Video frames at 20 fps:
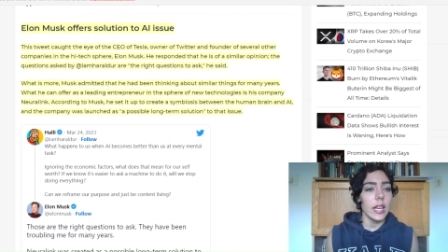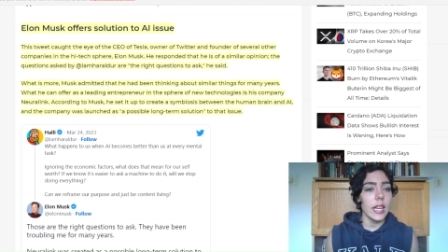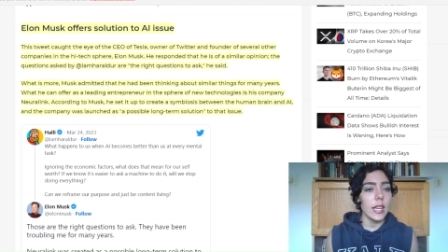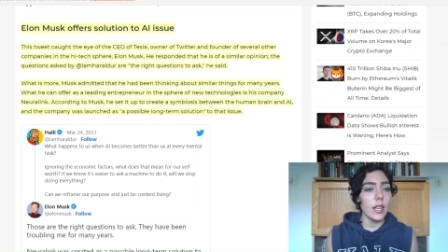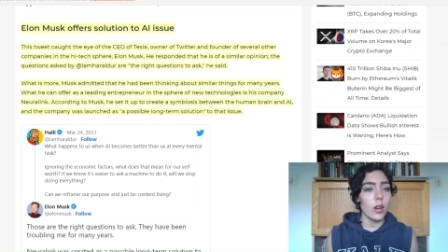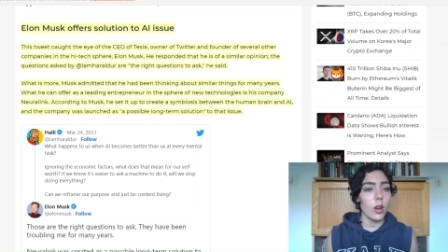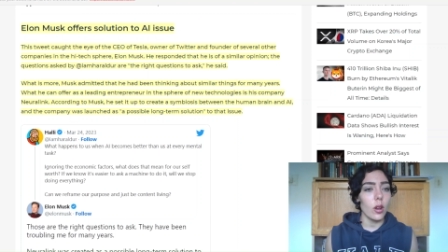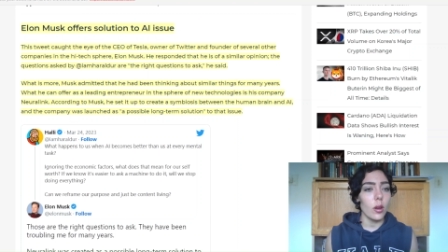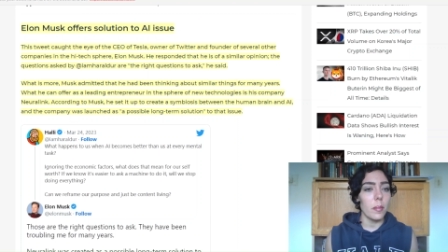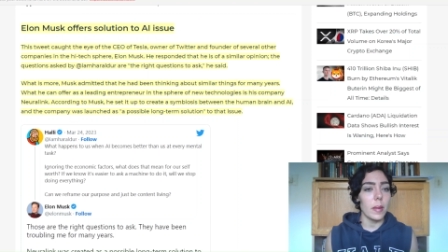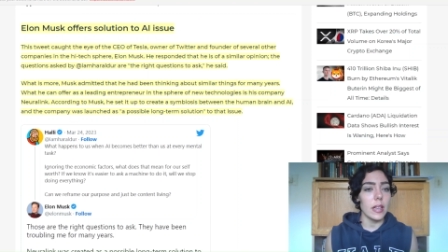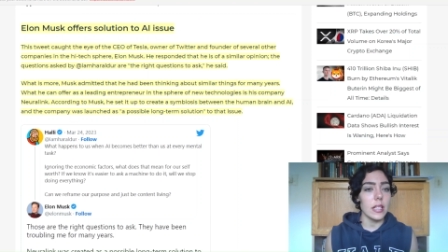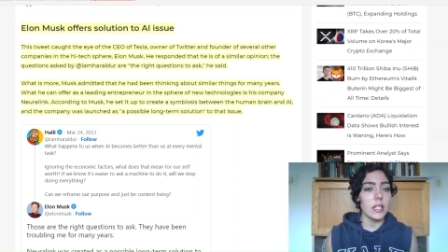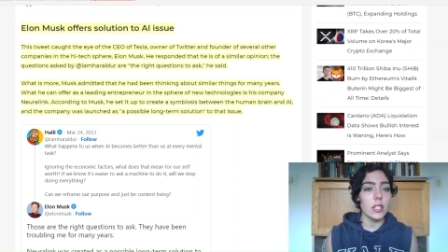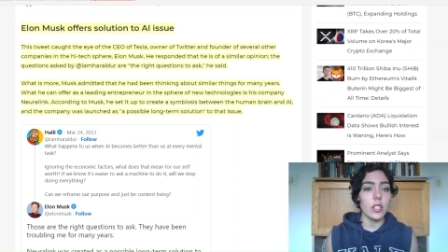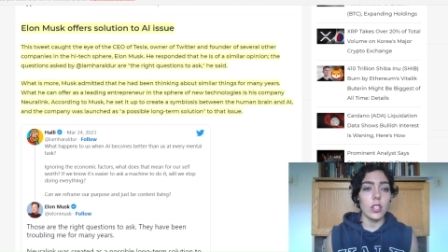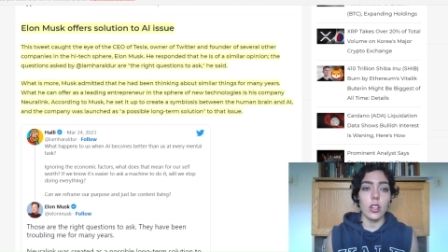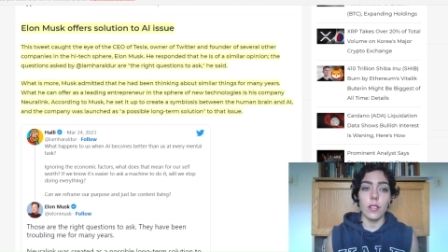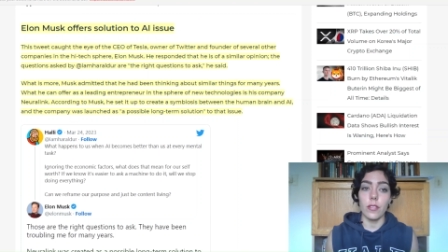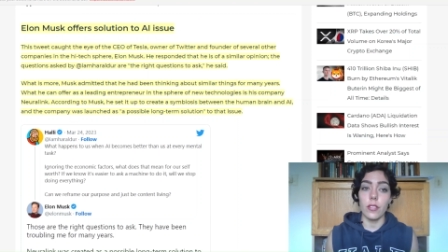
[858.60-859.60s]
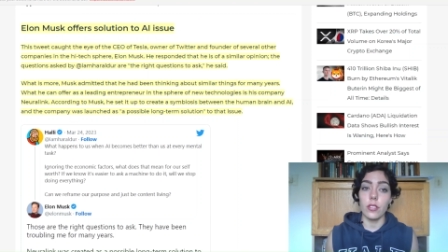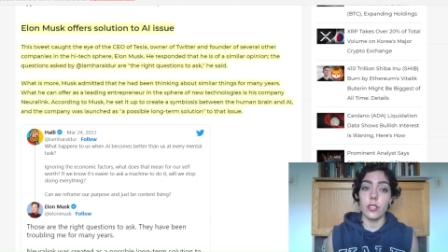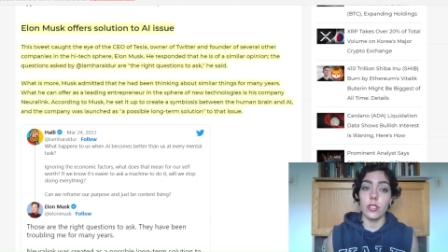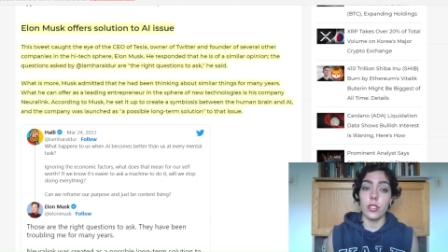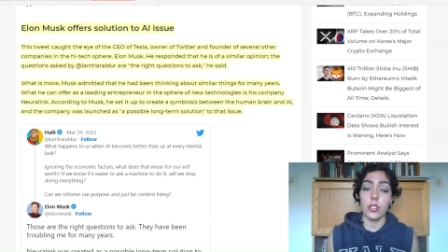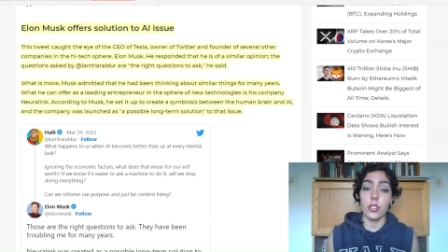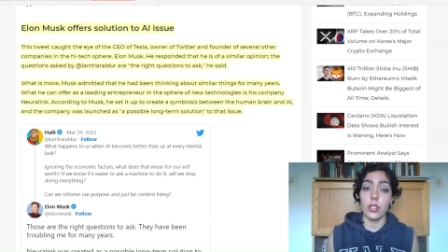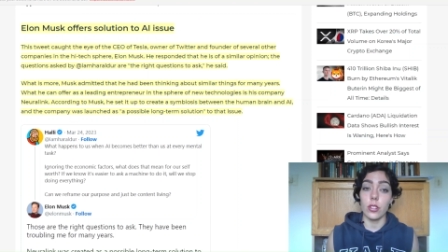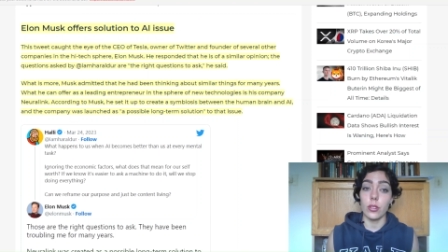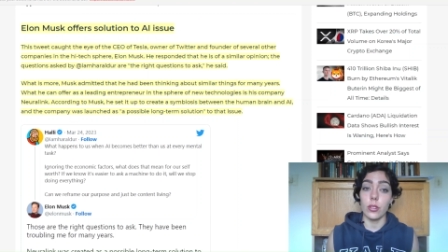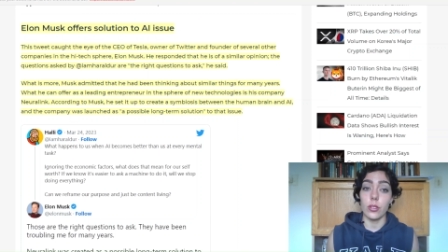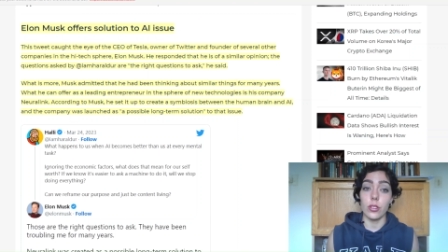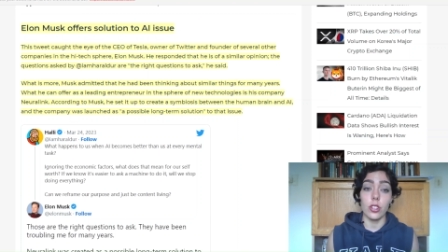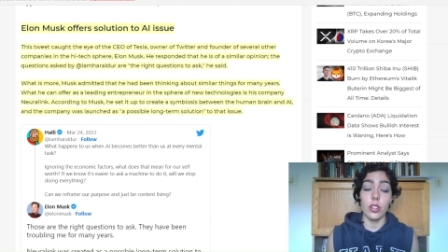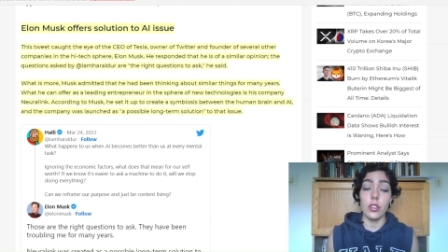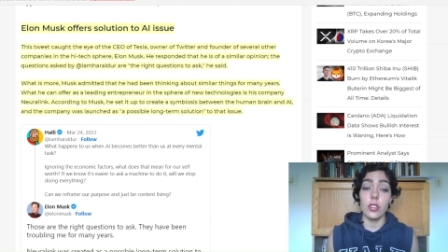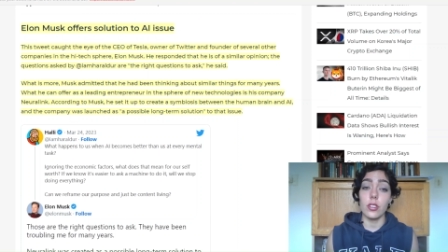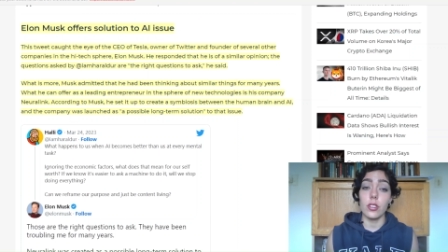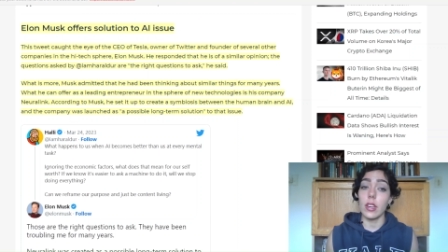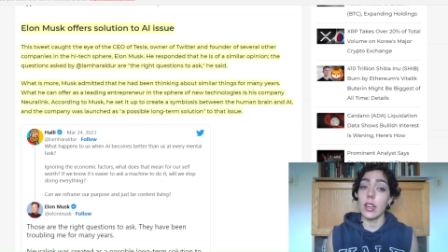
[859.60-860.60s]
Elon Musk offers a
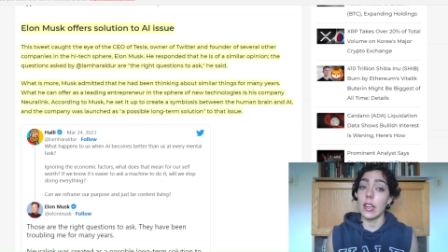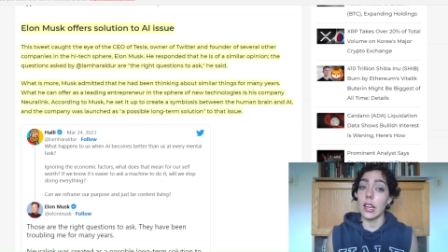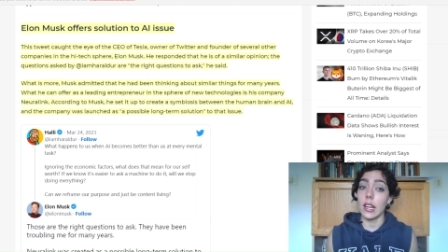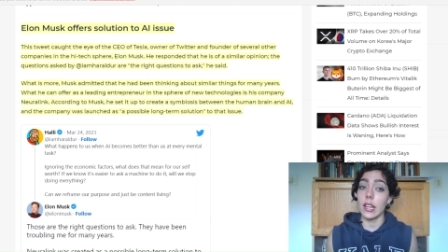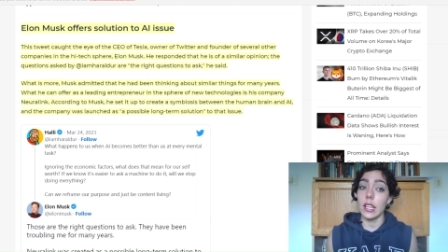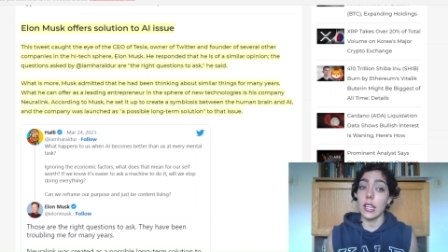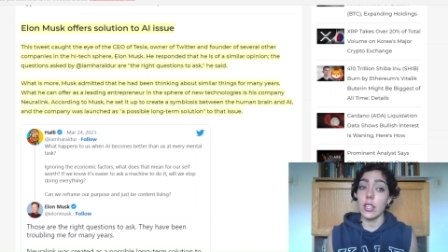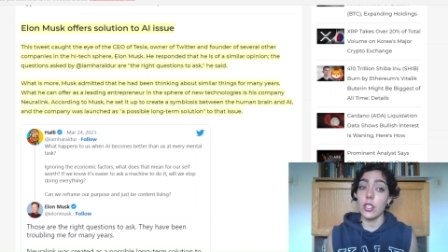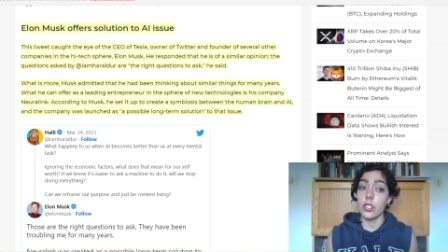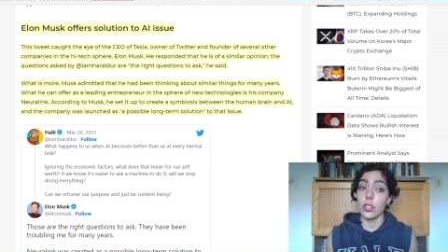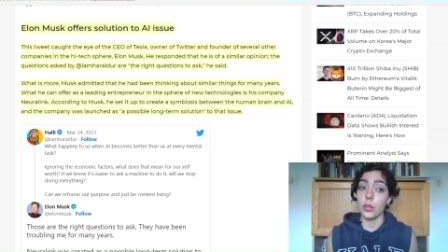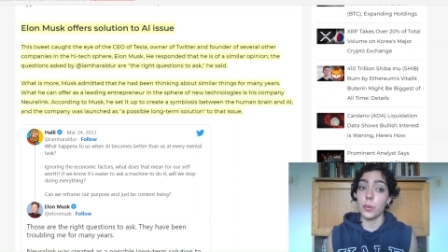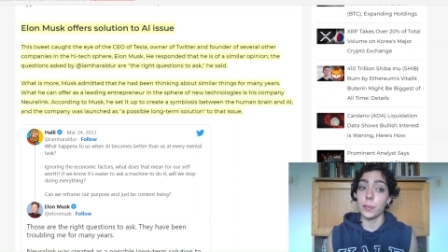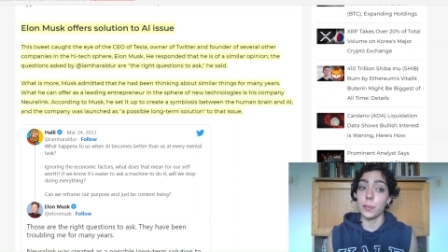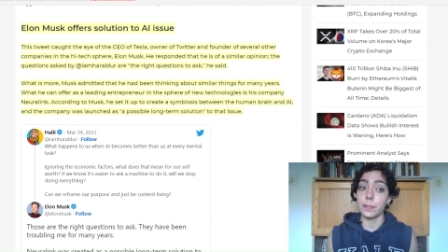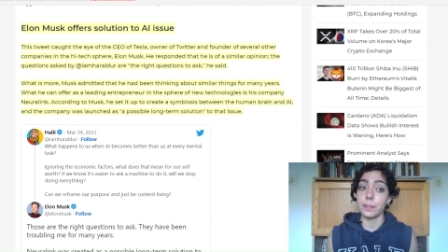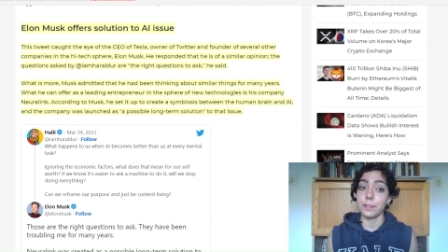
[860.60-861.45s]
solution to A I issue.